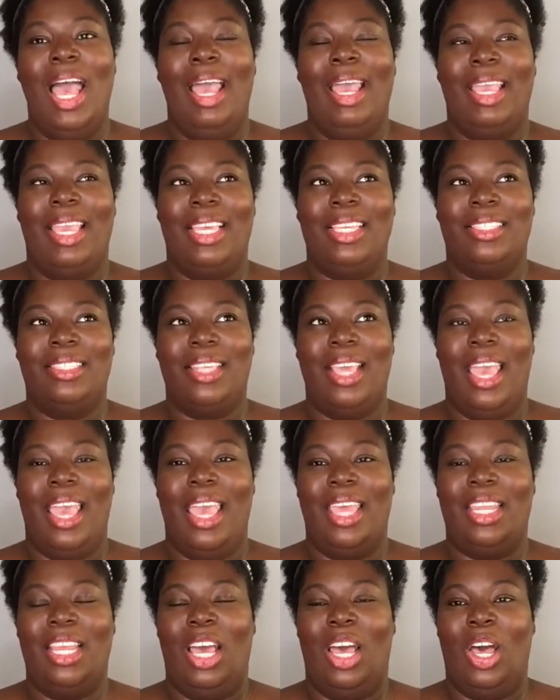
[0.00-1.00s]
he
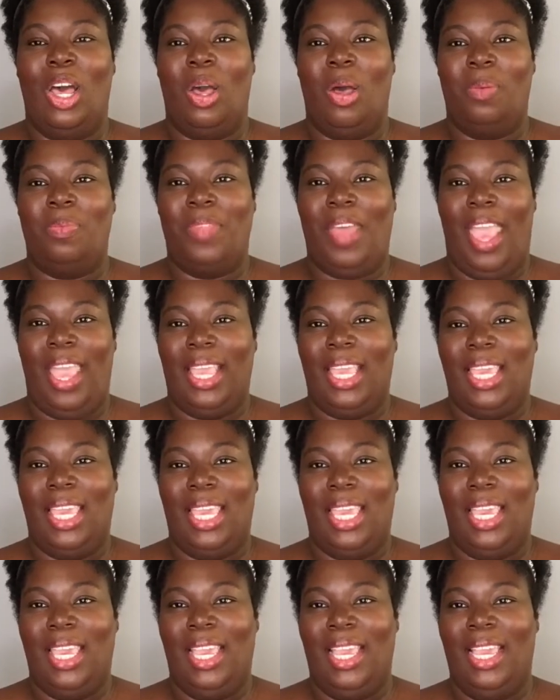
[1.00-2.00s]
said uh, that
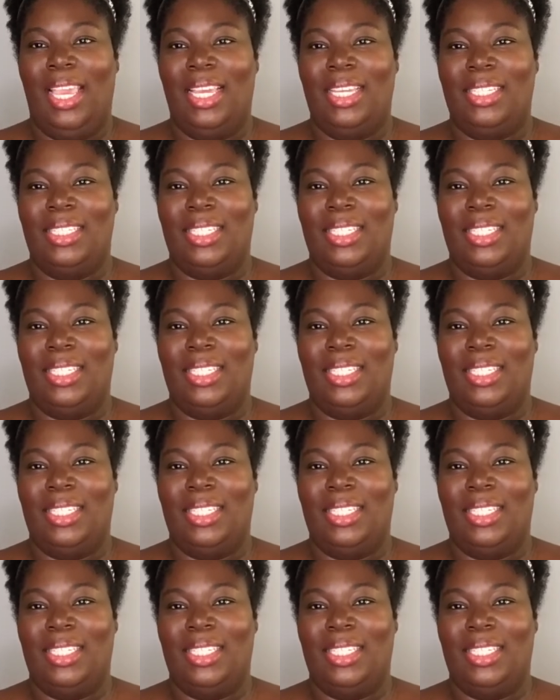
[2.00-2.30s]
he